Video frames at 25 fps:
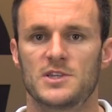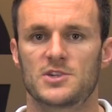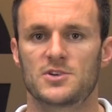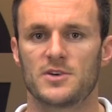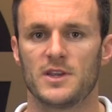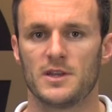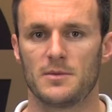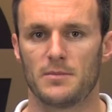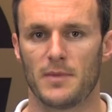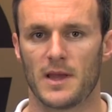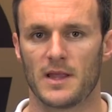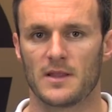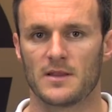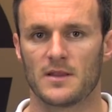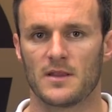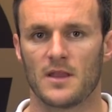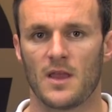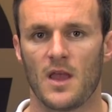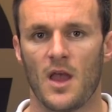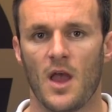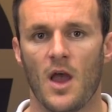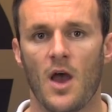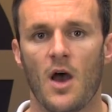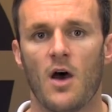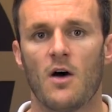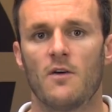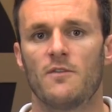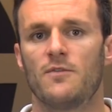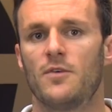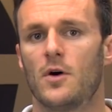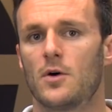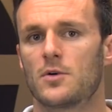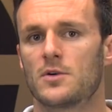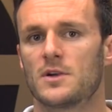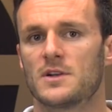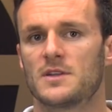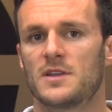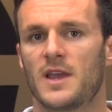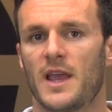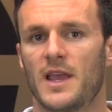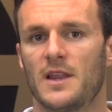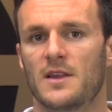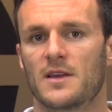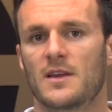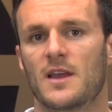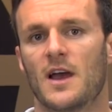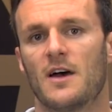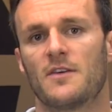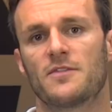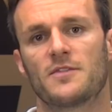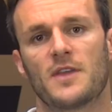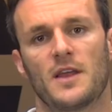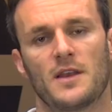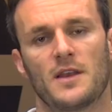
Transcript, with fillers: treatment for rotator cuff